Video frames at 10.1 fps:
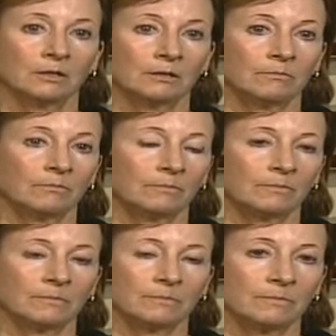
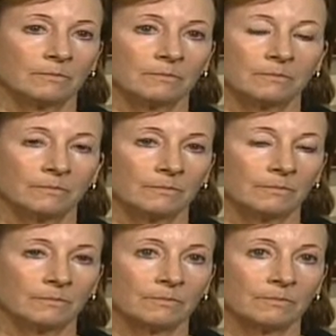[no speech]